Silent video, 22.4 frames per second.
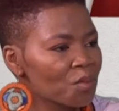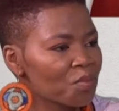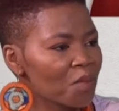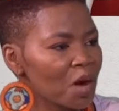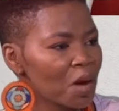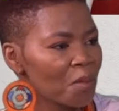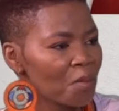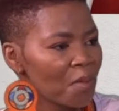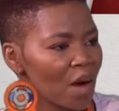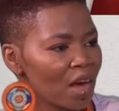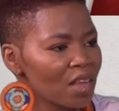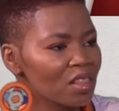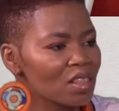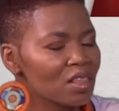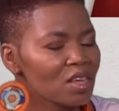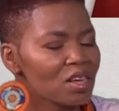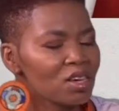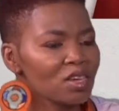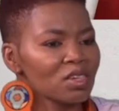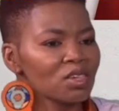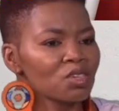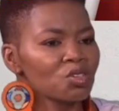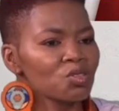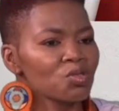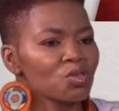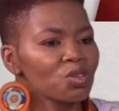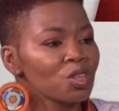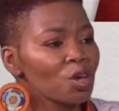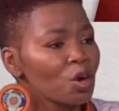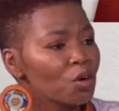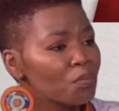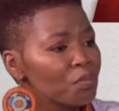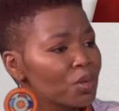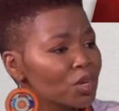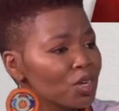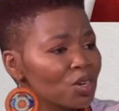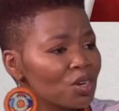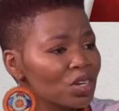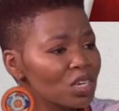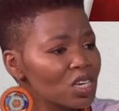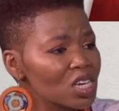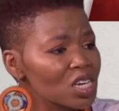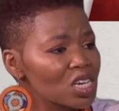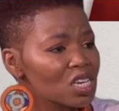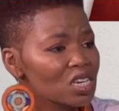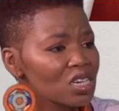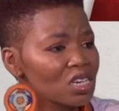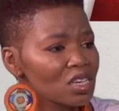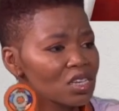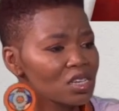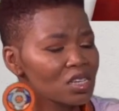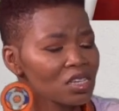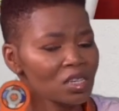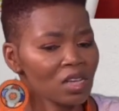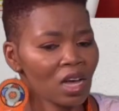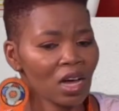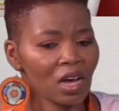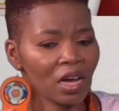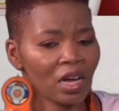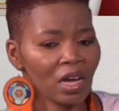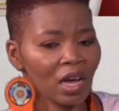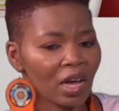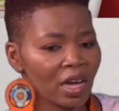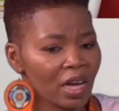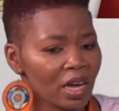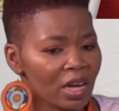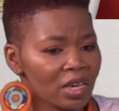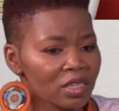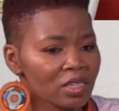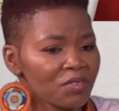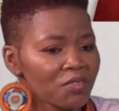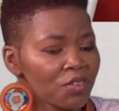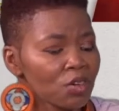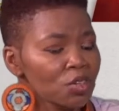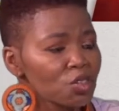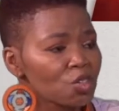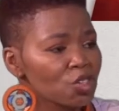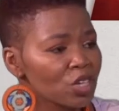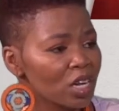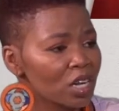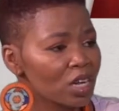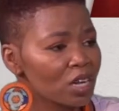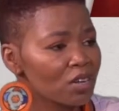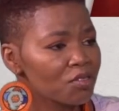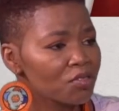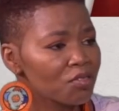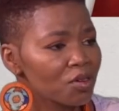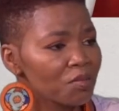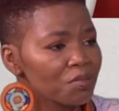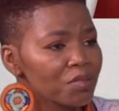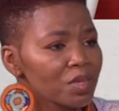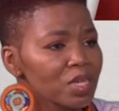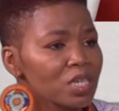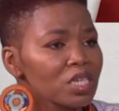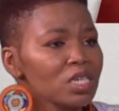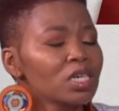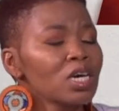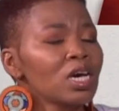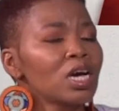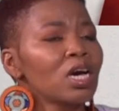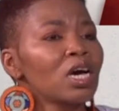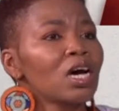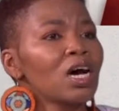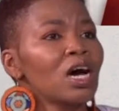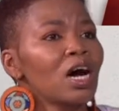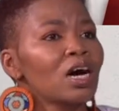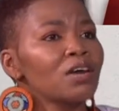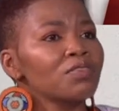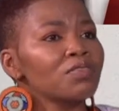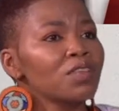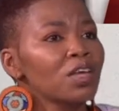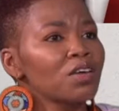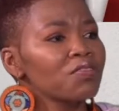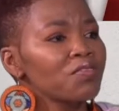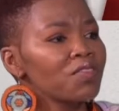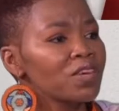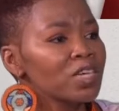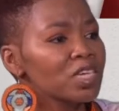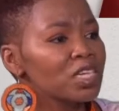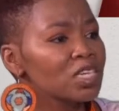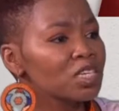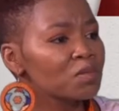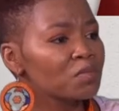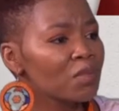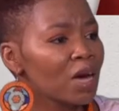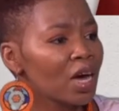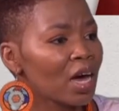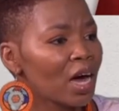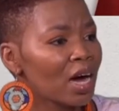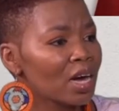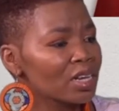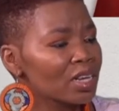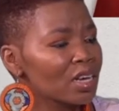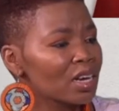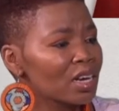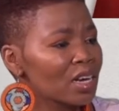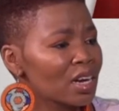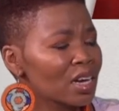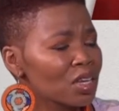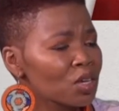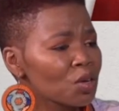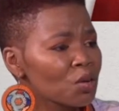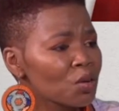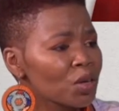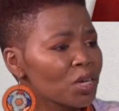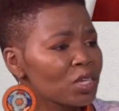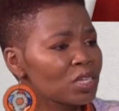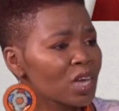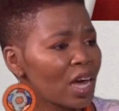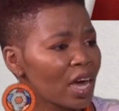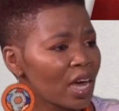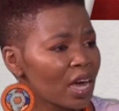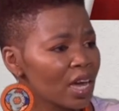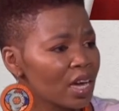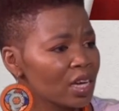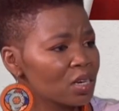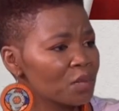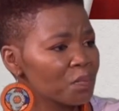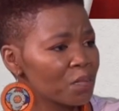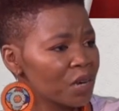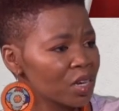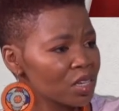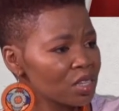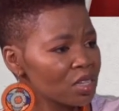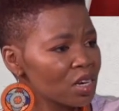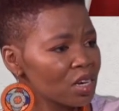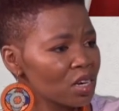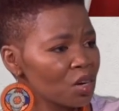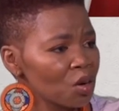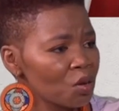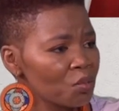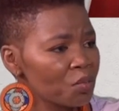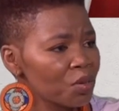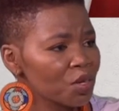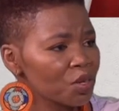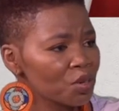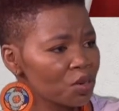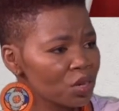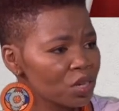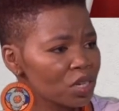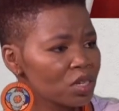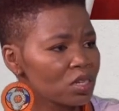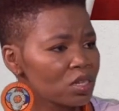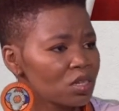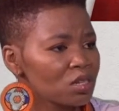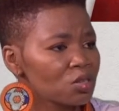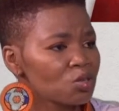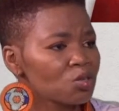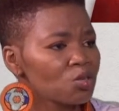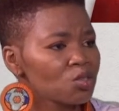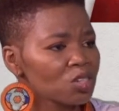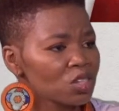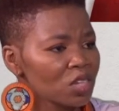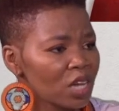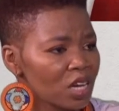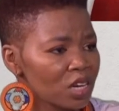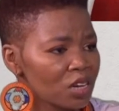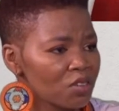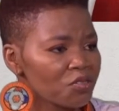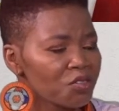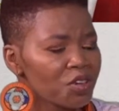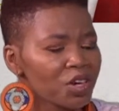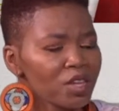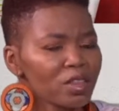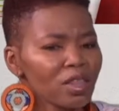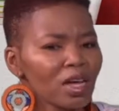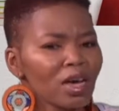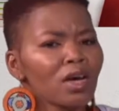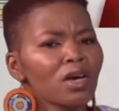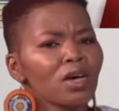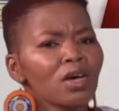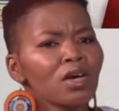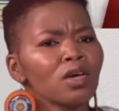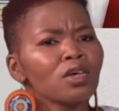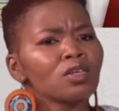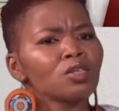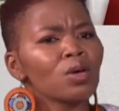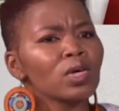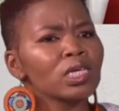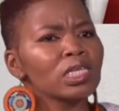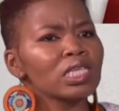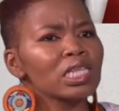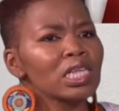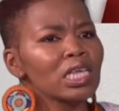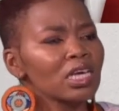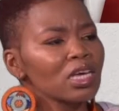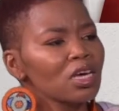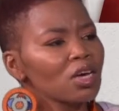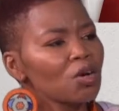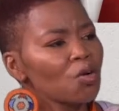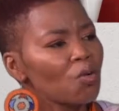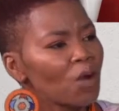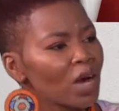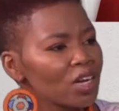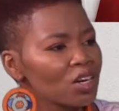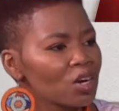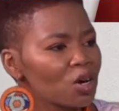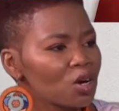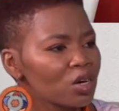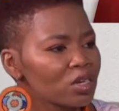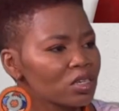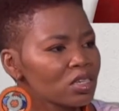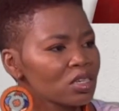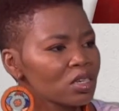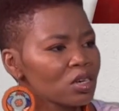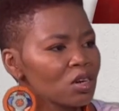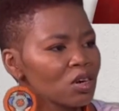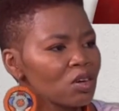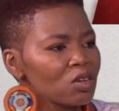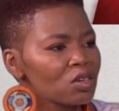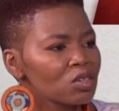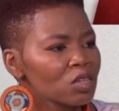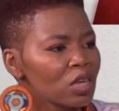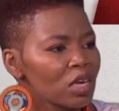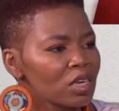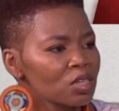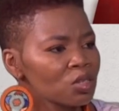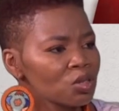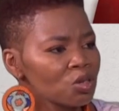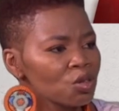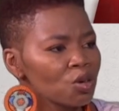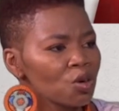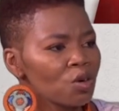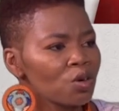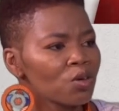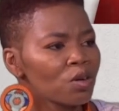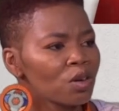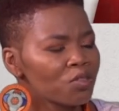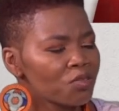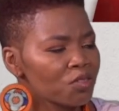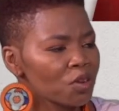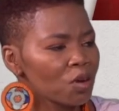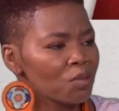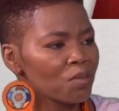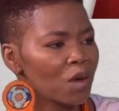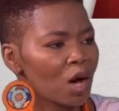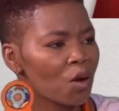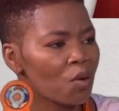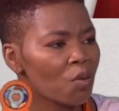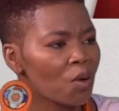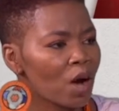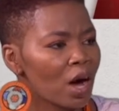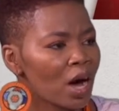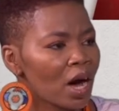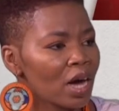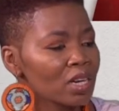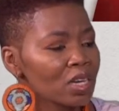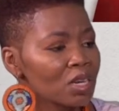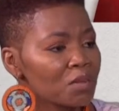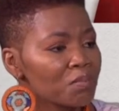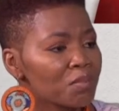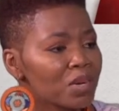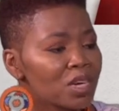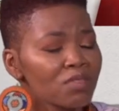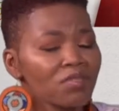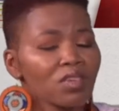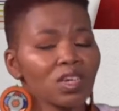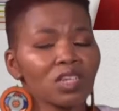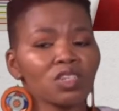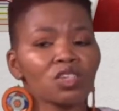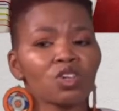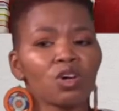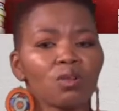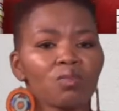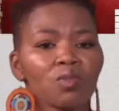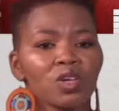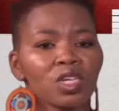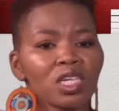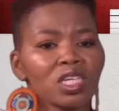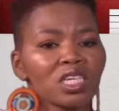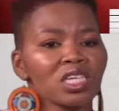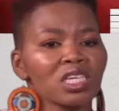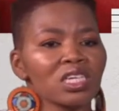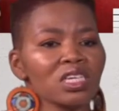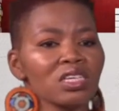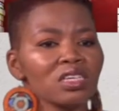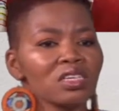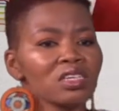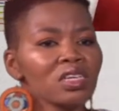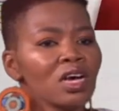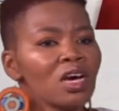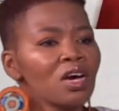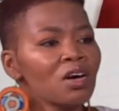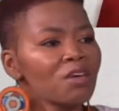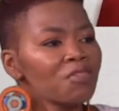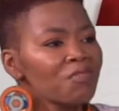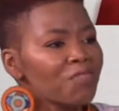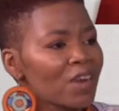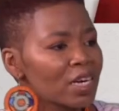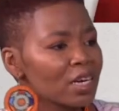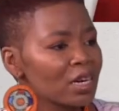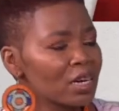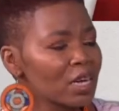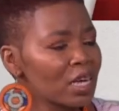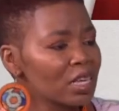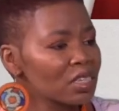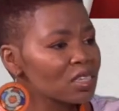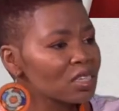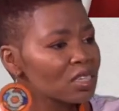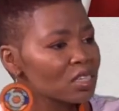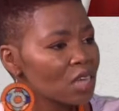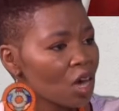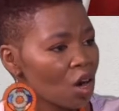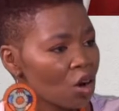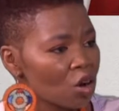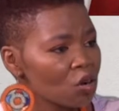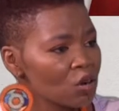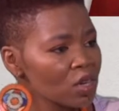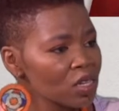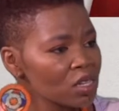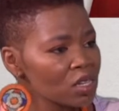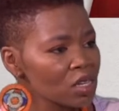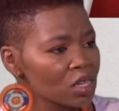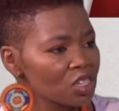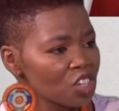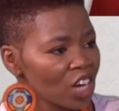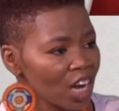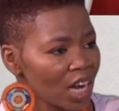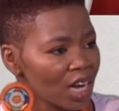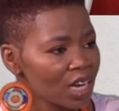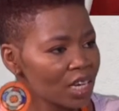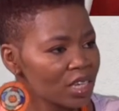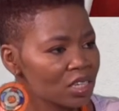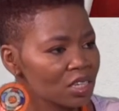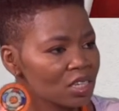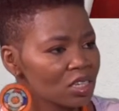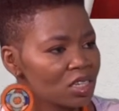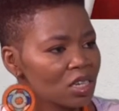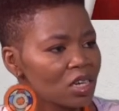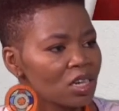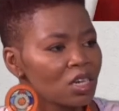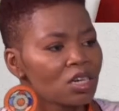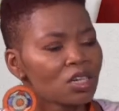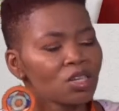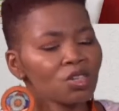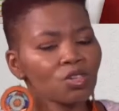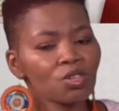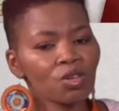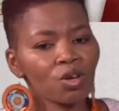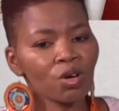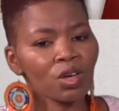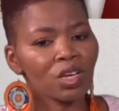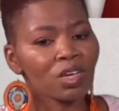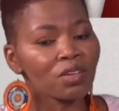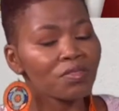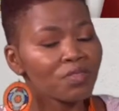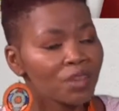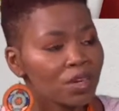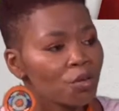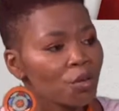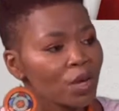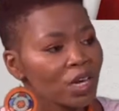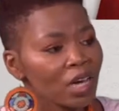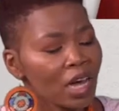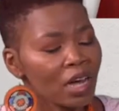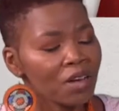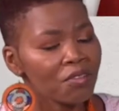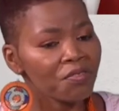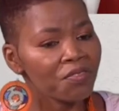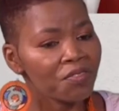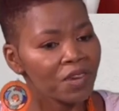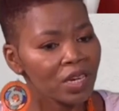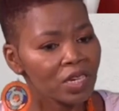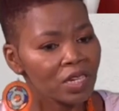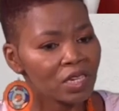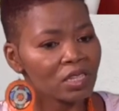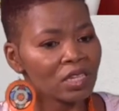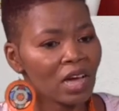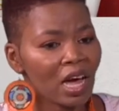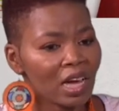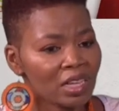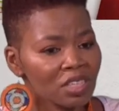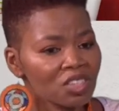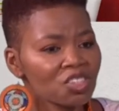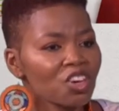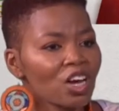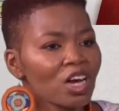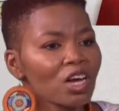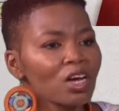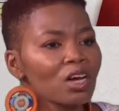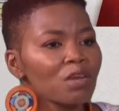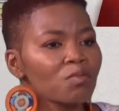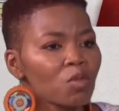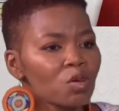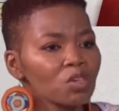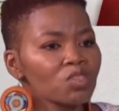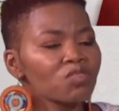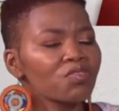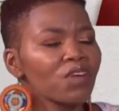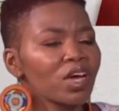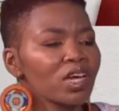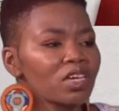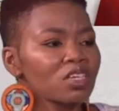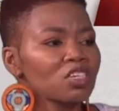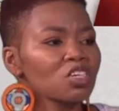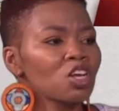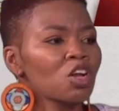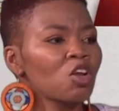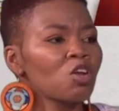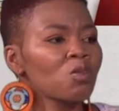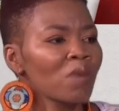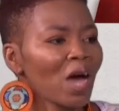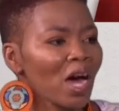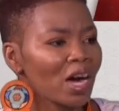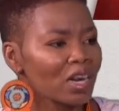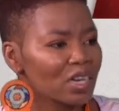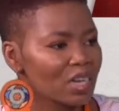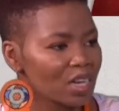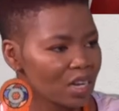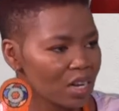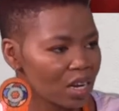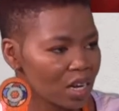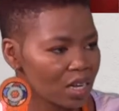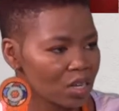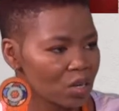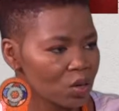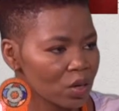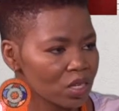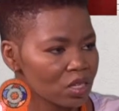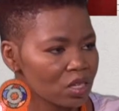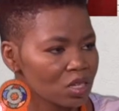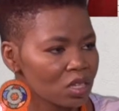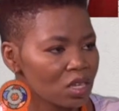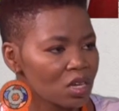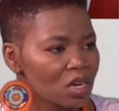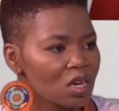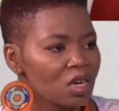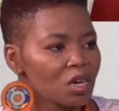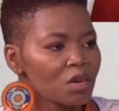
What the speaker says: my mother, through the opportunities I had. Fortunately for me, after I finished my undergraduate, I had bursary opportunities to study further. So I was thinking, why not? Because as you know, from our underprivileged communities, finances are always a challenge. So even when I finished, I struggled most financially on my undergraduate.